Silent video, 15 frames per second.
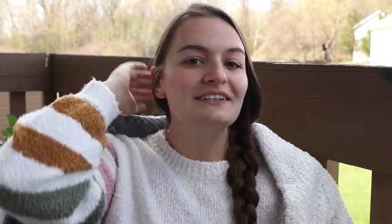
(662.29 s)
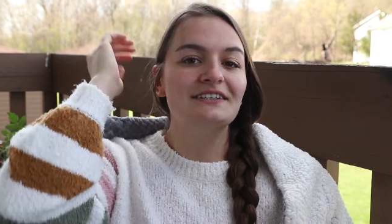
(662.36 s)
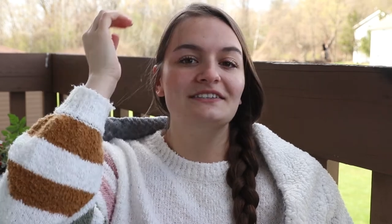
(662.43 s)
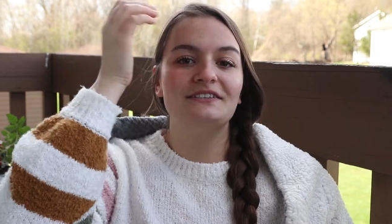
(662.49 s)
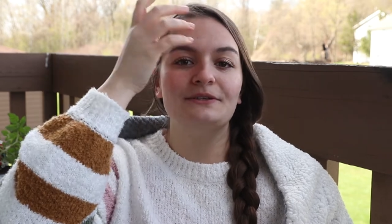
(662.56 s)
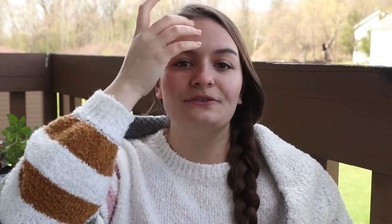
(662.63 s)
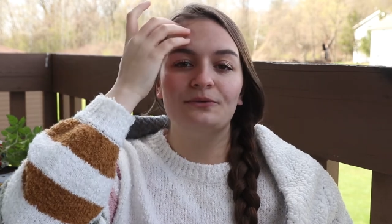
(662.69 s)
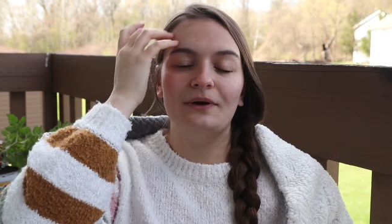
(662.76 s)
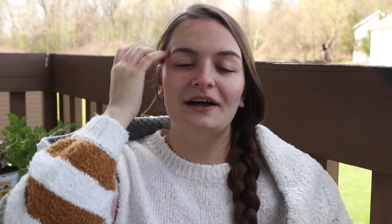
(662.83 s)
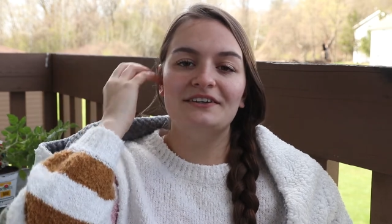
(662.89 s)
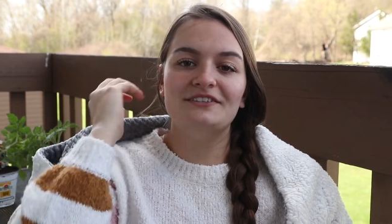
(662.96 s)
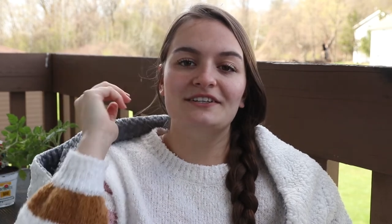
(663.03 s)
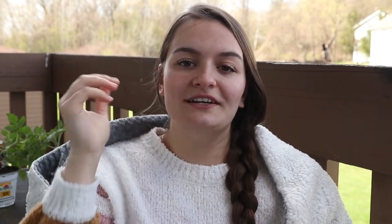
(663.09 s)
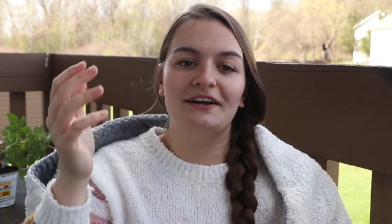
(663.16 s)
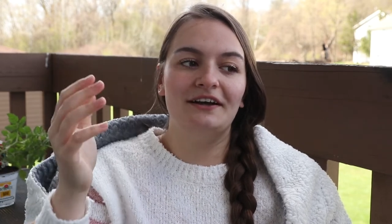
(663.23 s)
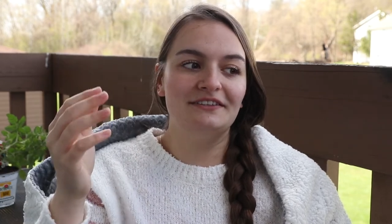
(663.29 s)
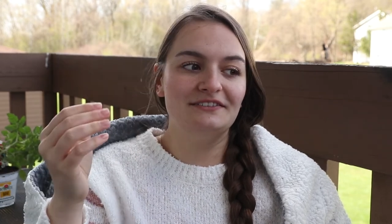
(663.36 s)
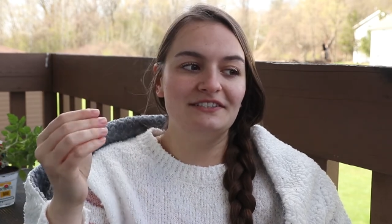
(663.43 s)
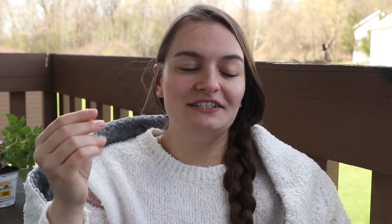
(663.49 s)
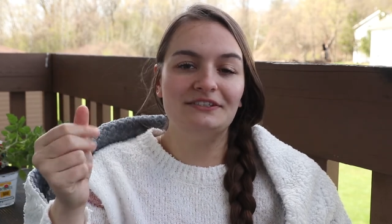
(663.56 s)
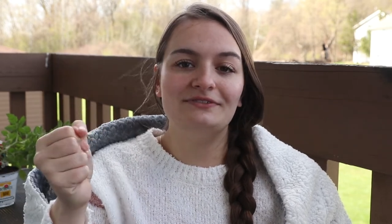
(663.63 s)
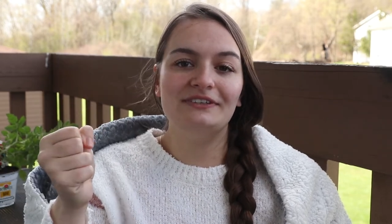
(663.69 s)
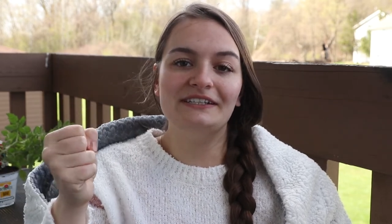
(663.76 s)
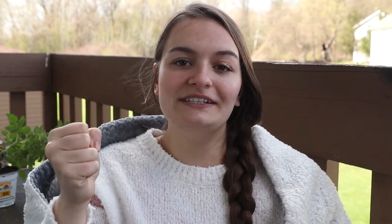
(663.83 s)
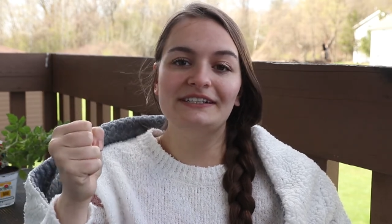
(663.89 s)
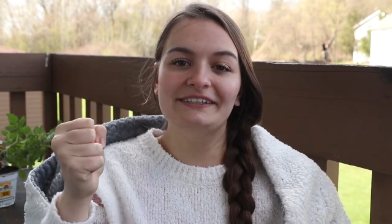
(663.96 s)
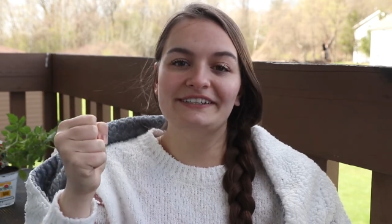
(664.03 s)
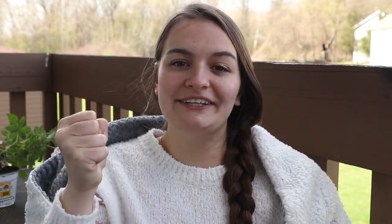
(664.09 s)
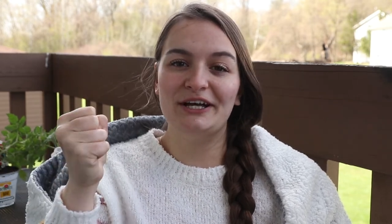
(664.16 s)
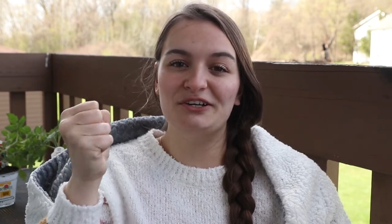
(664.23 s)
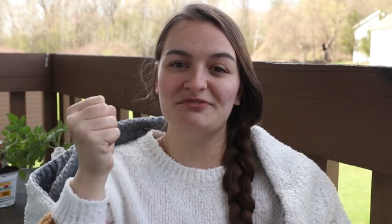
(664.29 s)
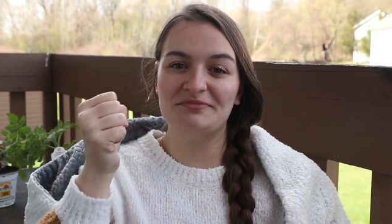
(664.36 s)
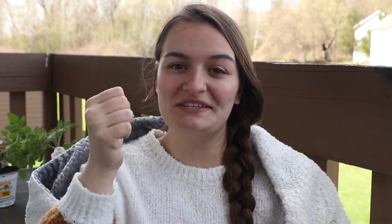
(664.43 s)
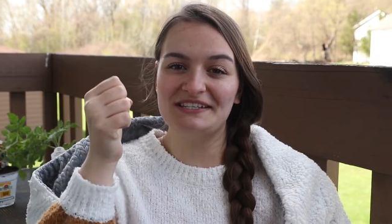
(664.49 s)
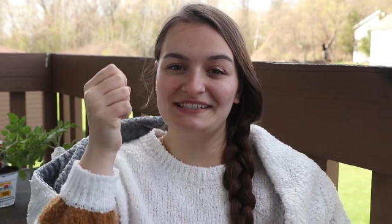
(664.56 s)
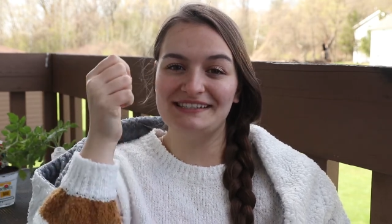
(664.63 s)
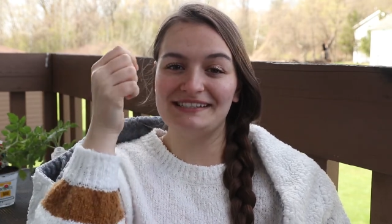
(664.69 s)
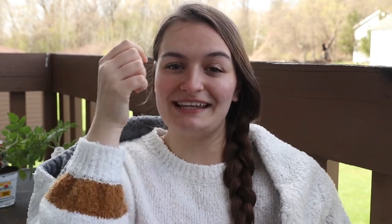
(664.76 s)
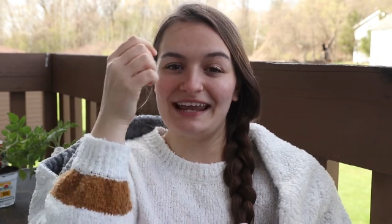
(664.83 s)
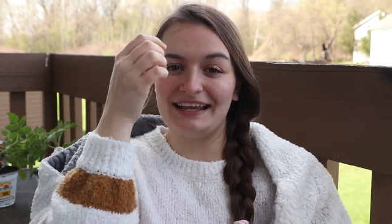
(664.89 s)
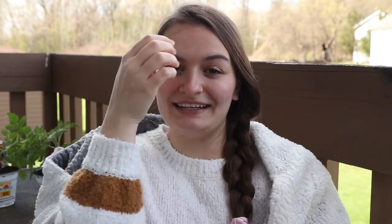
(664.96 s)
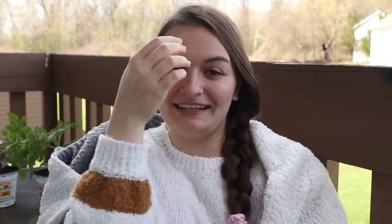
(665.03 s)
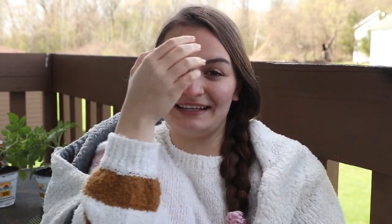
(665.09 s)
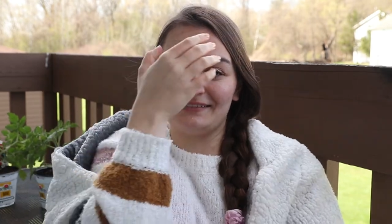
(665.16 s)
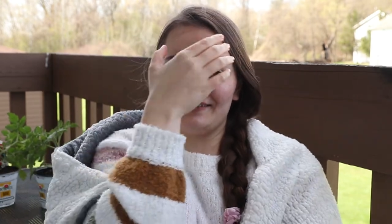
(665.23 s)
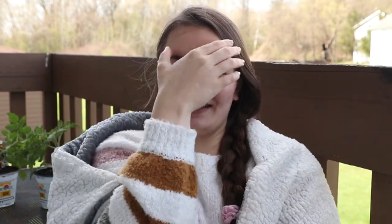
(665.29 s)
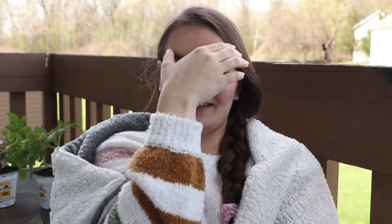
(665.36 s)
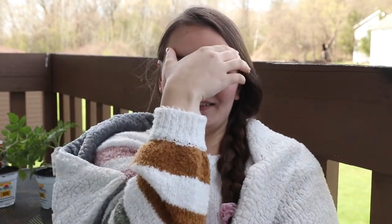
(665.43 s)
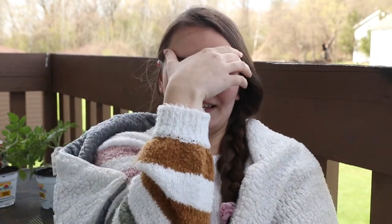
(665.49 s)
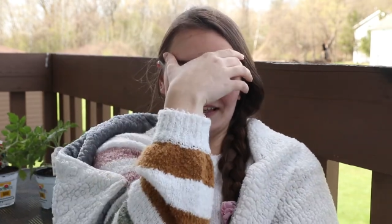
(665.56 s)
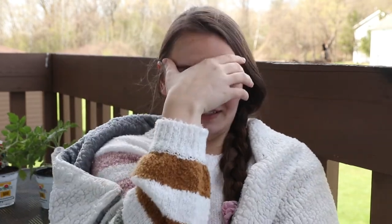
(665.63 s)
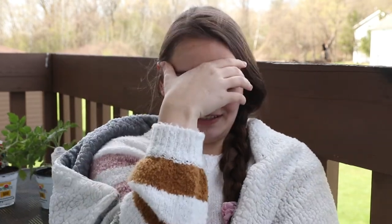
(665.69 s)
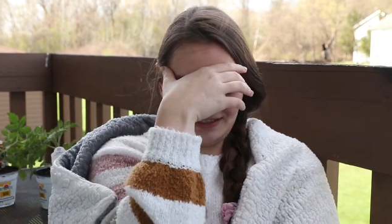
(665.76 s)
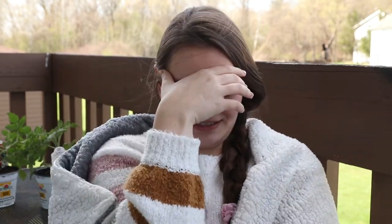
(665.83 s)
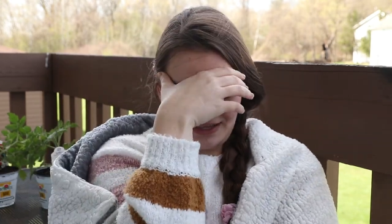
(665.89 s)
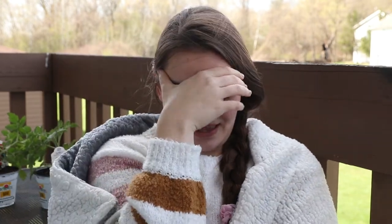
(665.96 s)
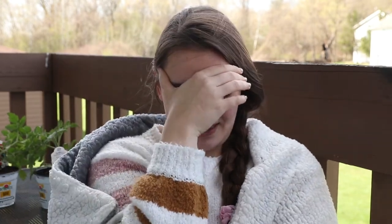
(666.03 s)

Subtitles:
because he's watching it on TV of me standing like this.